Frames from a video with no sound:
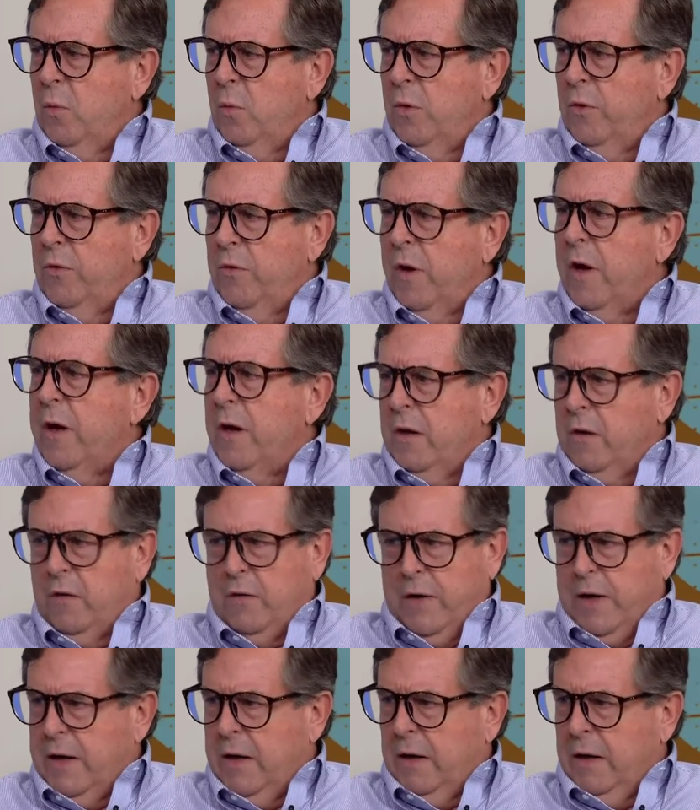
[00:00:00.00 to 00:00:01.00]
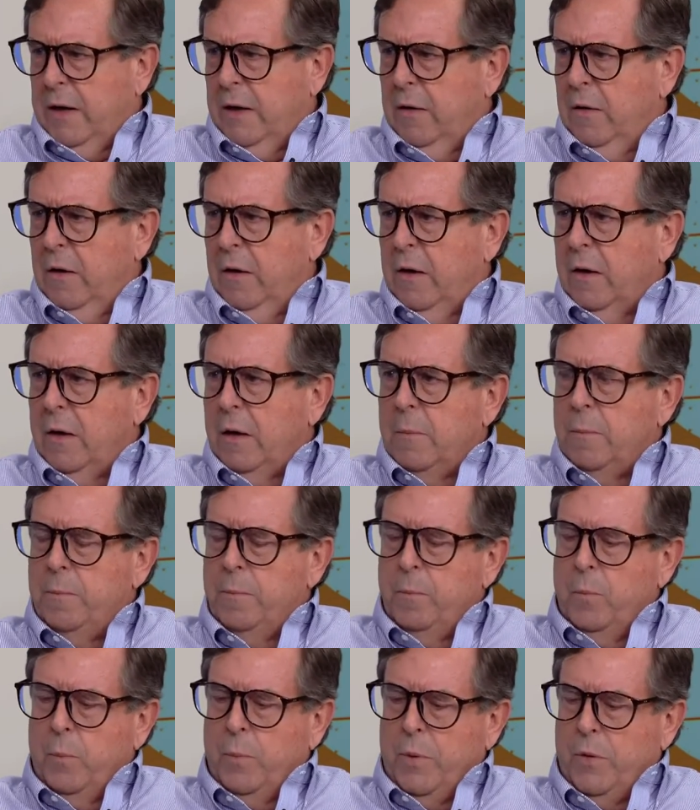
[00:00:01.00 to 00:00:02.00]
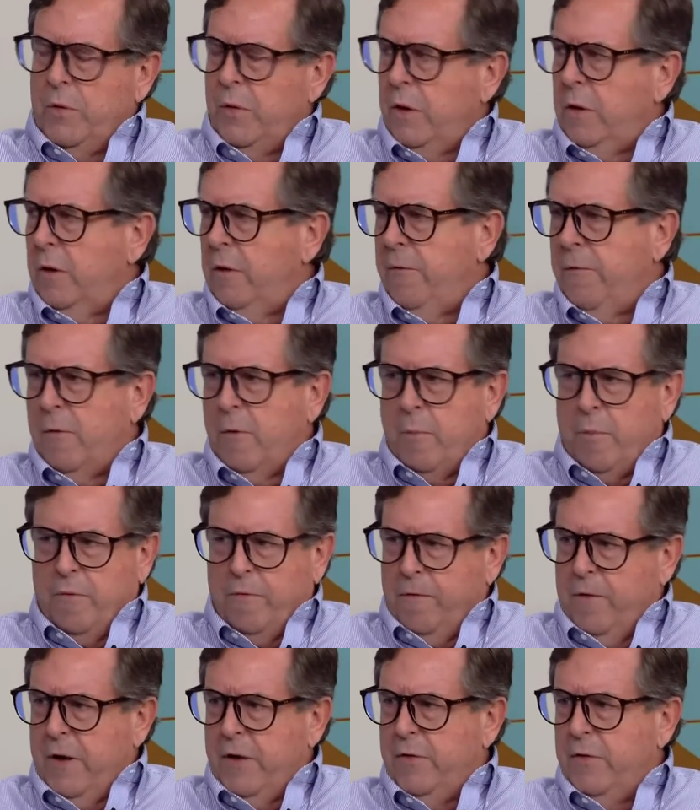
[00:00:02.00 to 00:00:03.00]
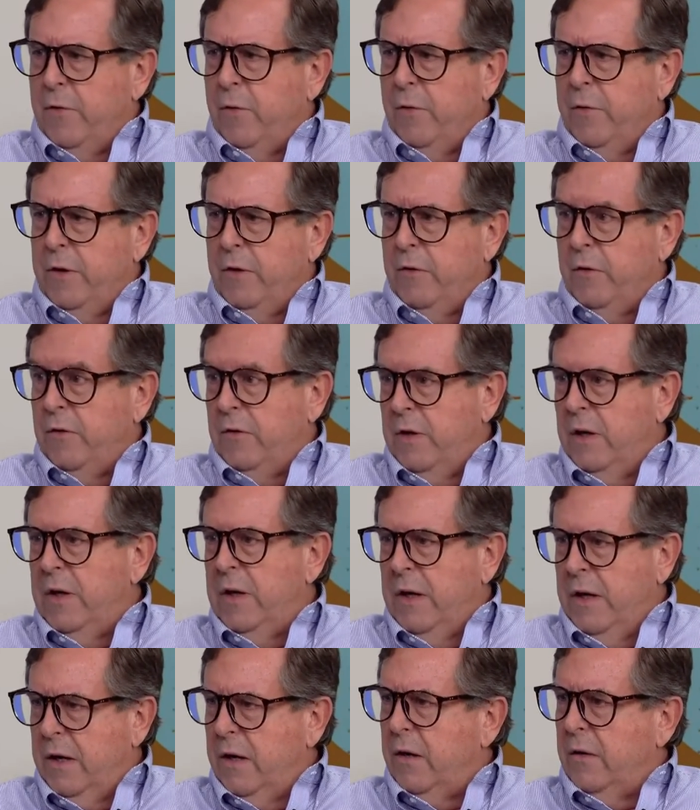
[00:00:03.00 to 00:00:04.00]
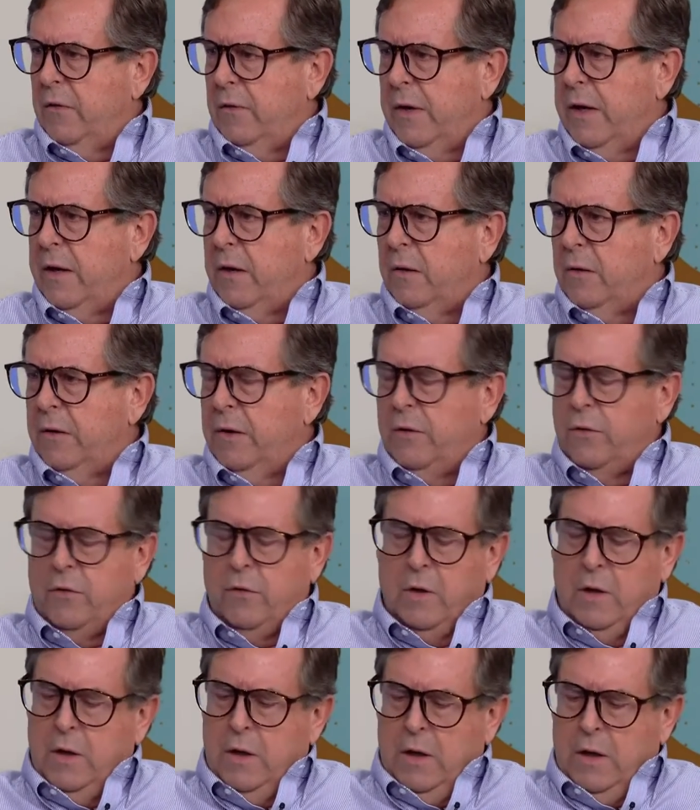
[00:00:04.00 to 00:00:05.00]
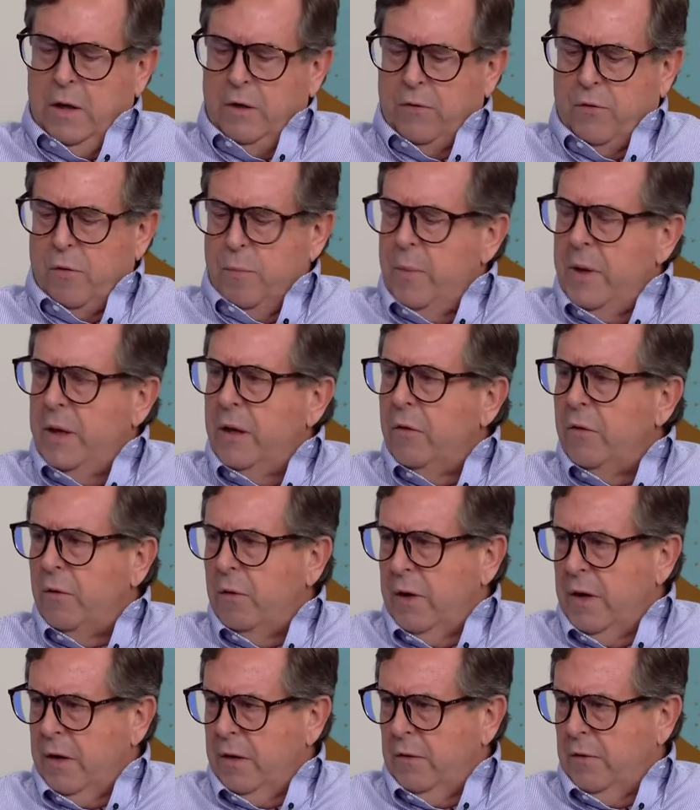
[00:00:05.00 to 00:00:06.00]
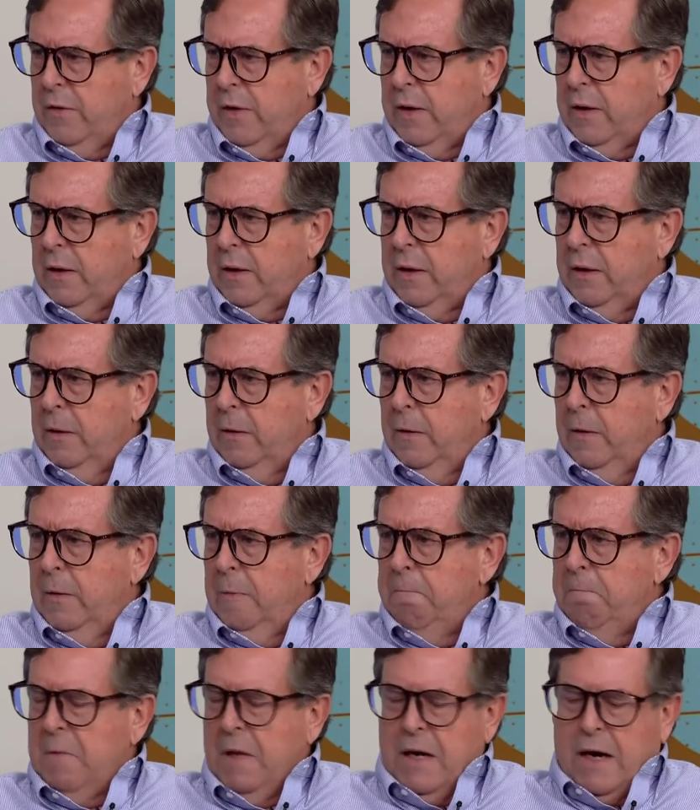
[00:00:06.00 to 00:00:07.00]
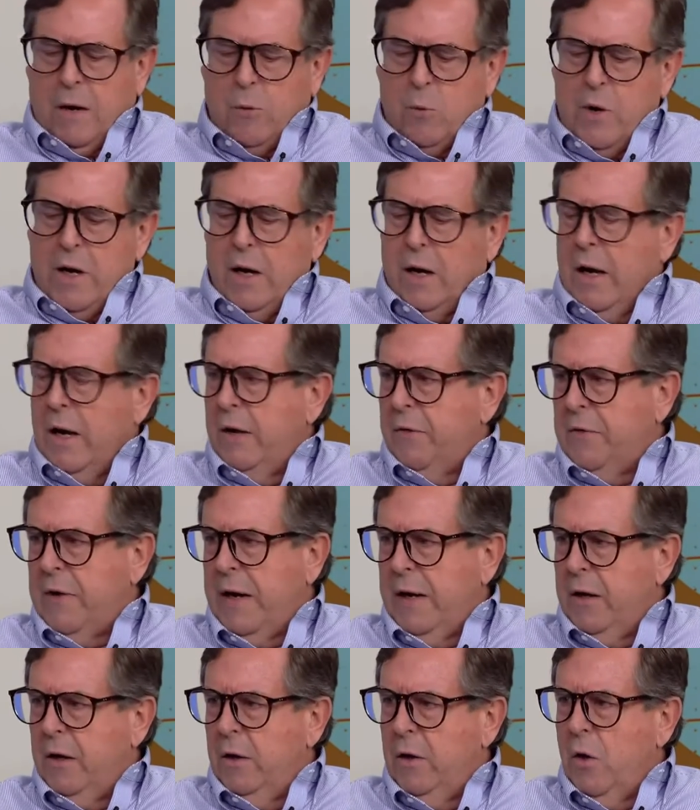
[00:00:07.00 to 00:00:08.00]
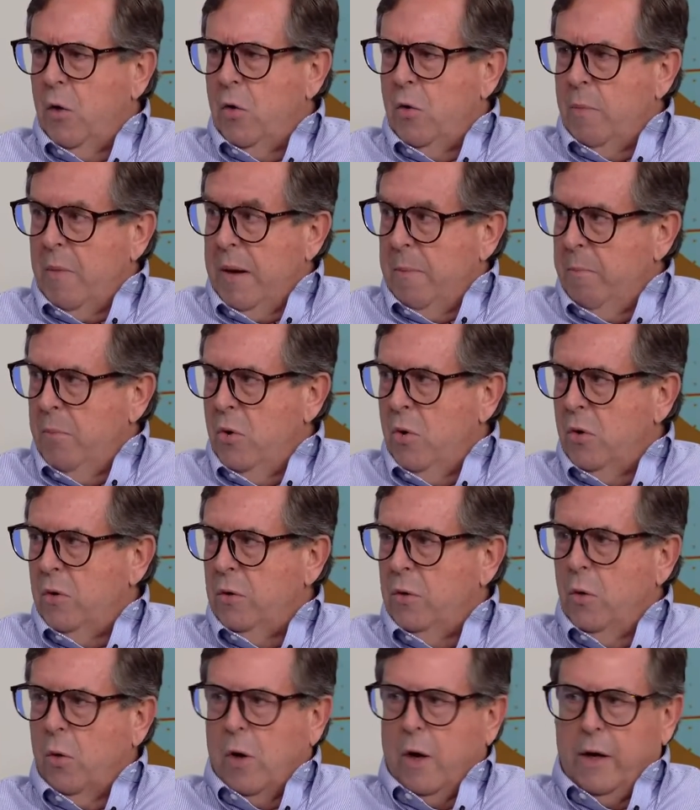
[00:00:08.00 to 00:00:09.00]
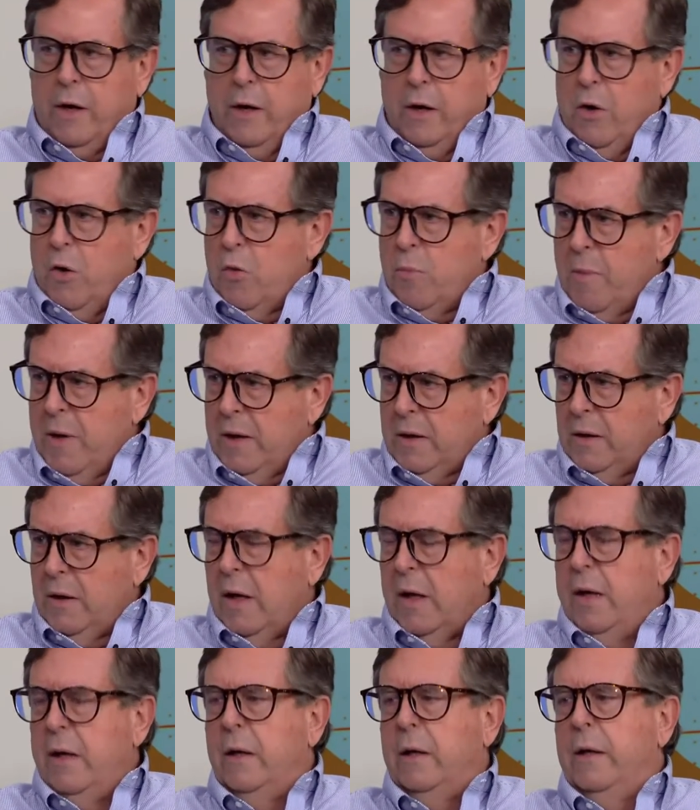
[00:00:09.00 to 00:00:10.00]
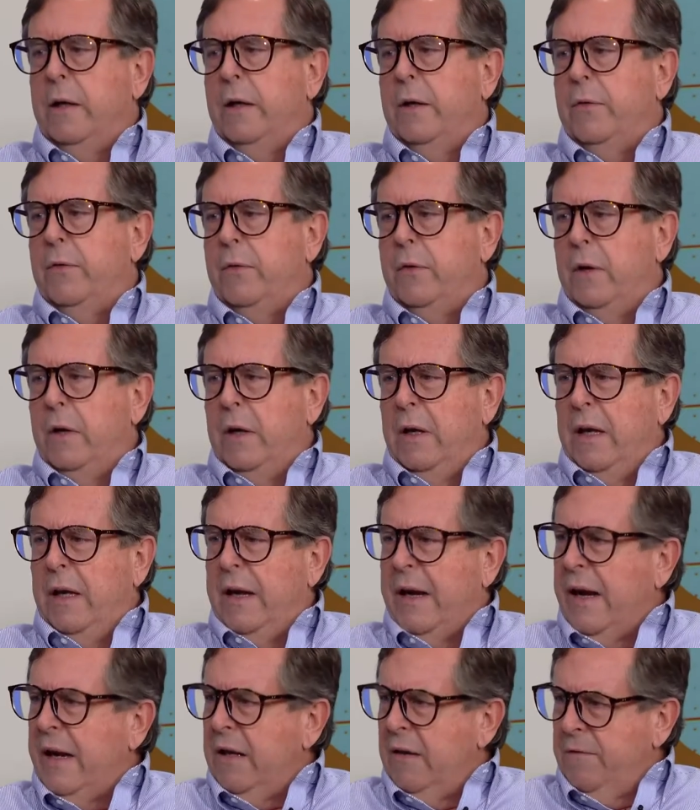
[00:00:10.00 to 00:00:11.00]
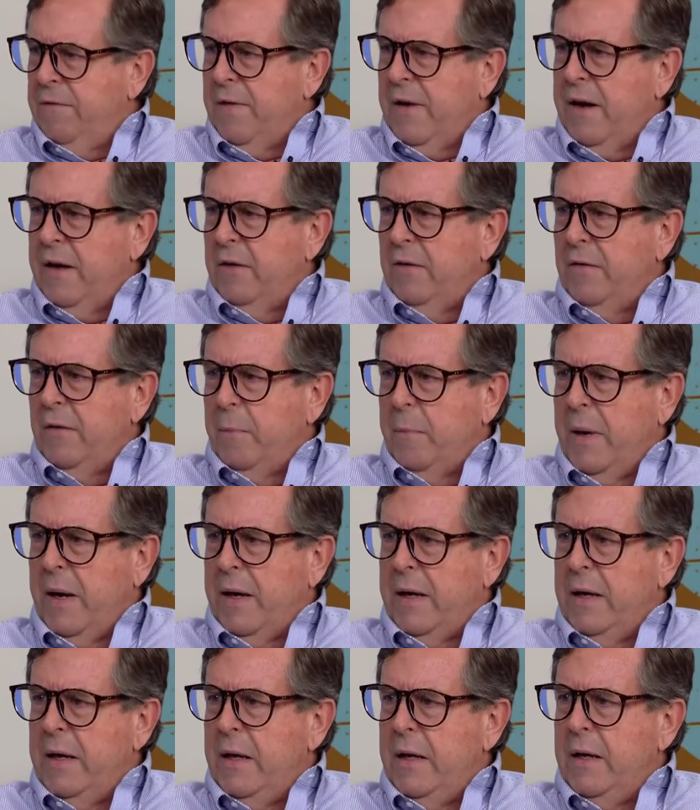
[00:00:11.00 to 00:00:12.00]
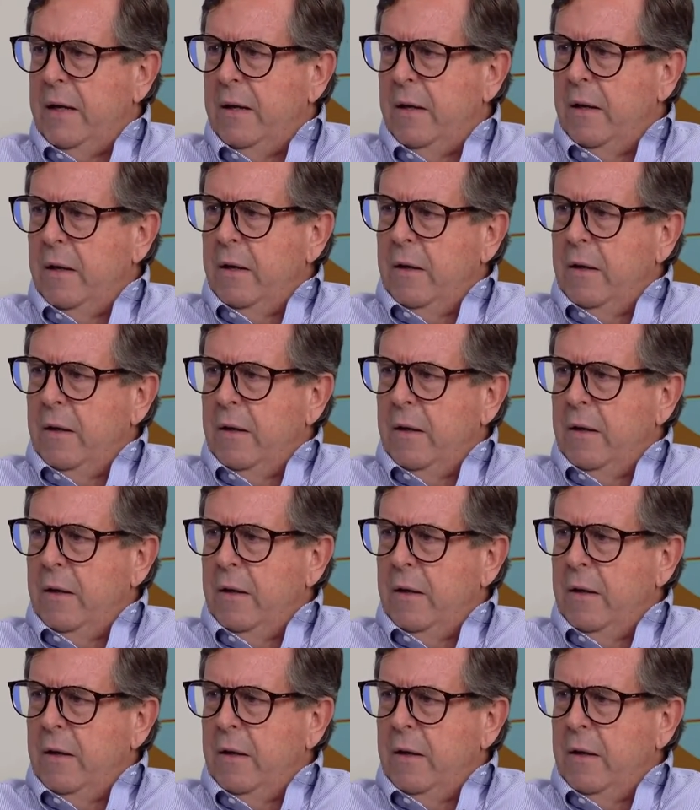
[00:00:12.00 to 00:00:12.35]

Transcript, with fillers: was very unsettling, uh, particularly for a professional that just didn't get unsettled. It's it's tremendously unsettling, and I realized I could go to my book or I could go to my client list and I could find somebody